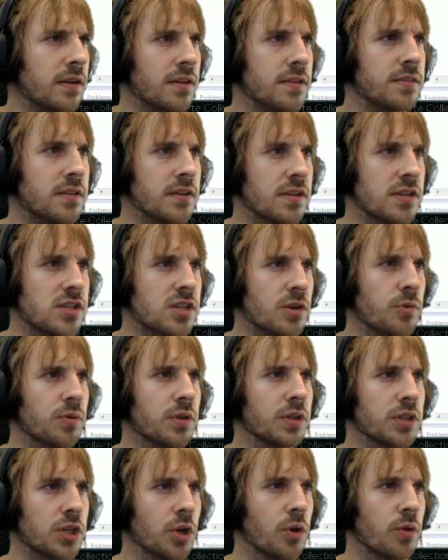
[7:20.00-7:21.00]
This I
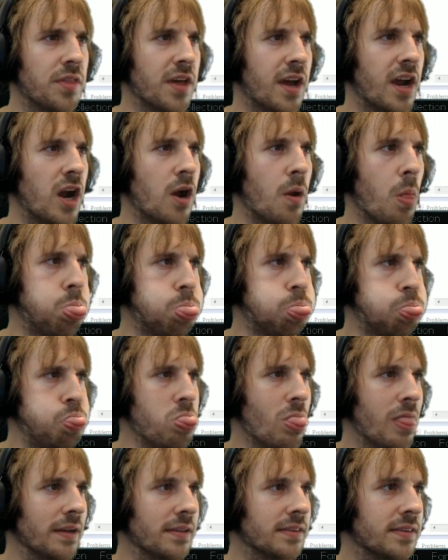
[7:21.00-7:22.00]
will go there
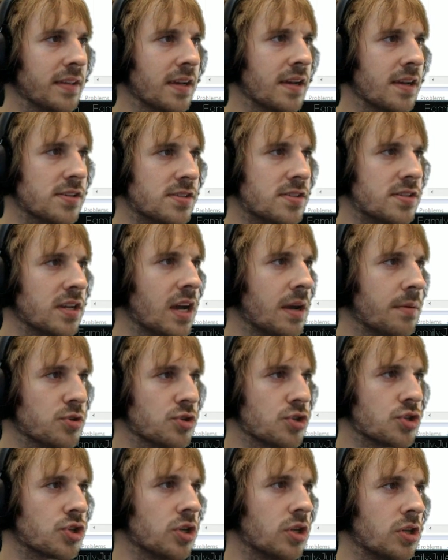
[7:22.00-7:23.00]
like this. I'm
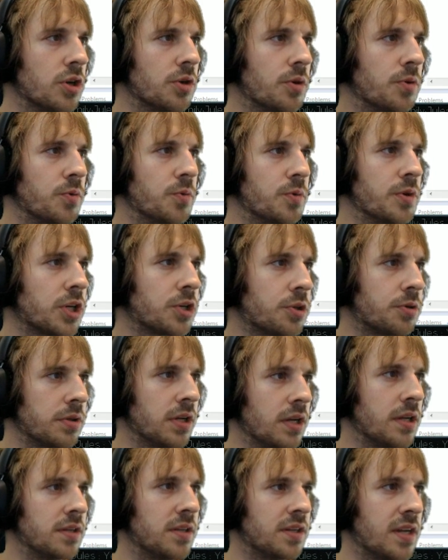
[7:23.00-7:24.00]
just gonna
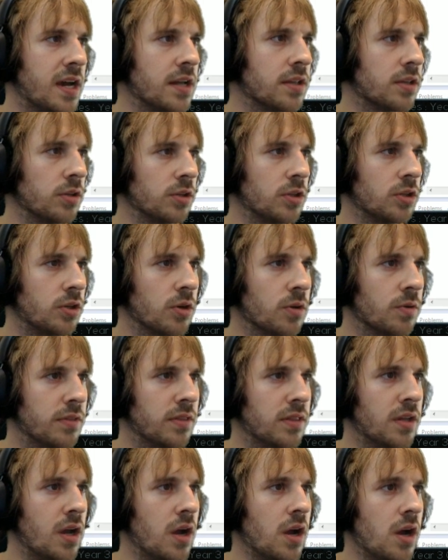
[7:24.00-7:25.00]
recreate that. Go.
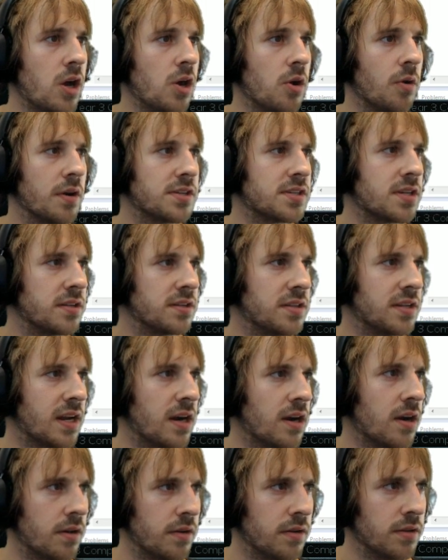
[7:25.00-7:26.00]
No! I said
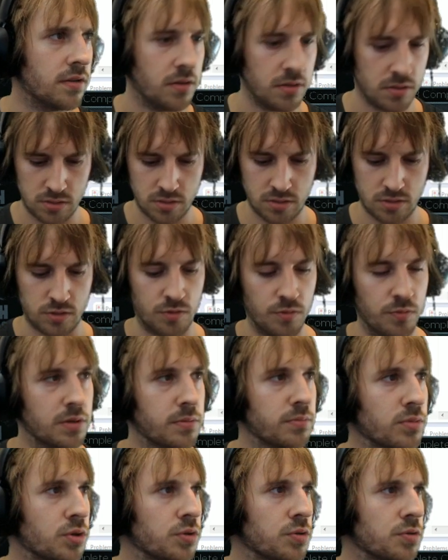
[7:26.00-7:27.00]
there.
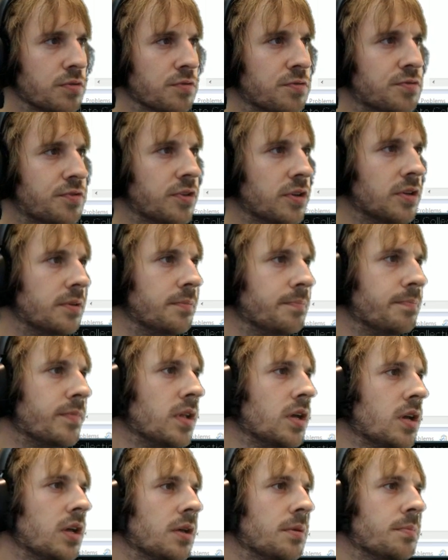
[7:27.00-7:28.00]
Remove,
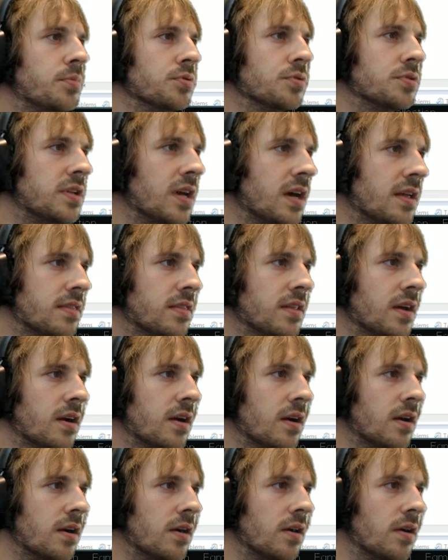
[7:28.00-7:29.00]
put that
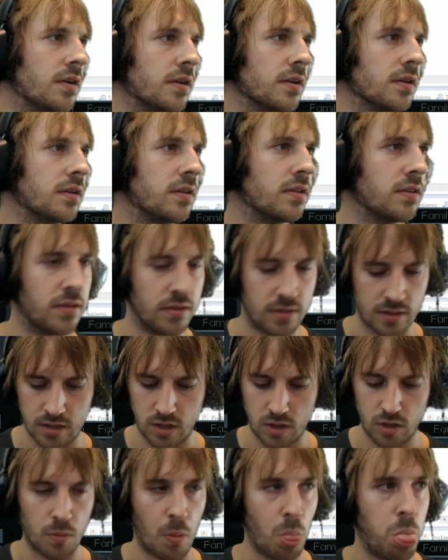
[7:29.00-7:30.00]
there, in
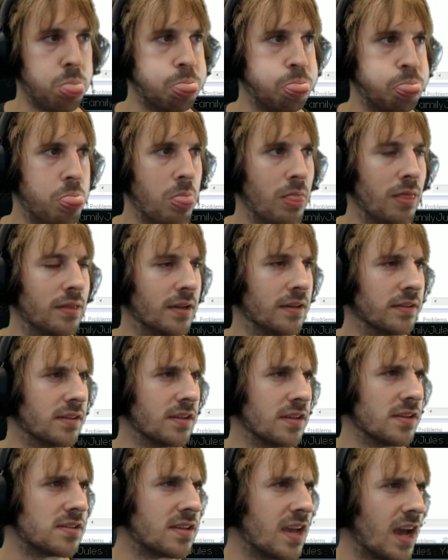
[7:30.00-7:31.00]
there, like
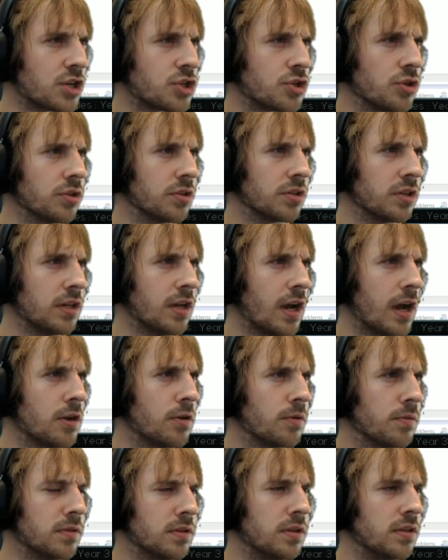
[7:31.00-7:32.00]
this. Actually, I
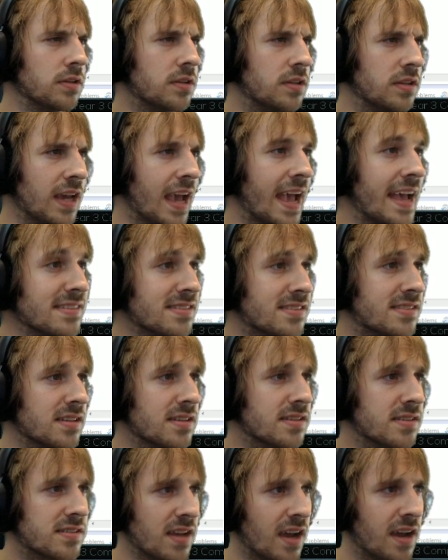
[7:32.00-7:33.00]
don't need the
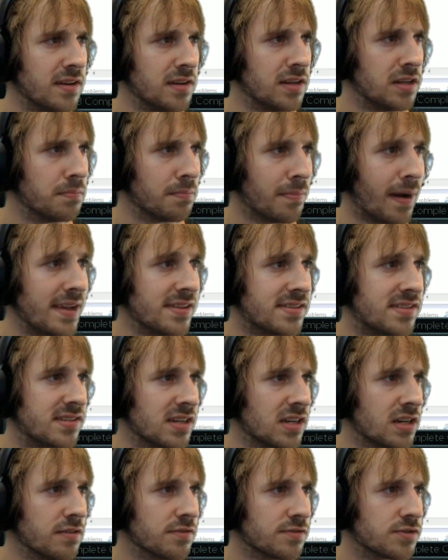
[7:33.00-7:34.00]
instance, I need
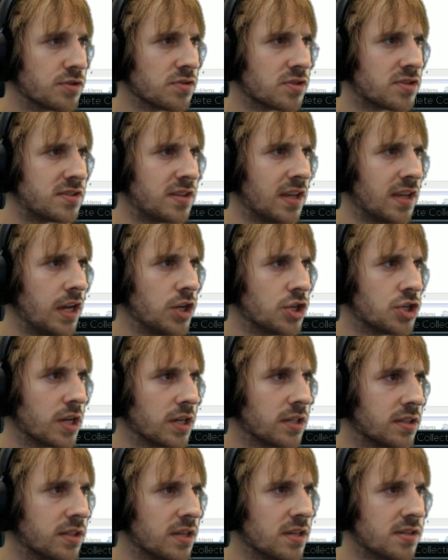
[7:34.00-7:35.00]
myself, so stage
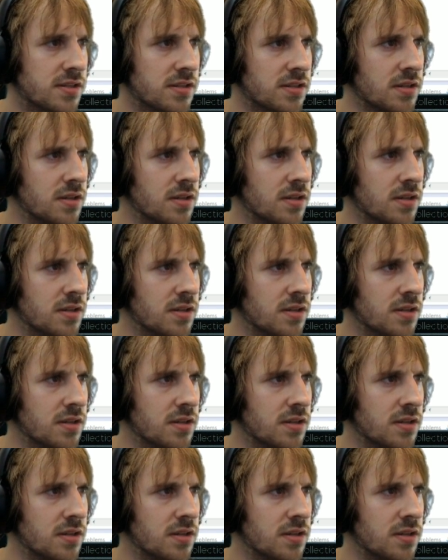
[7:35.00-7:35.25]
like this.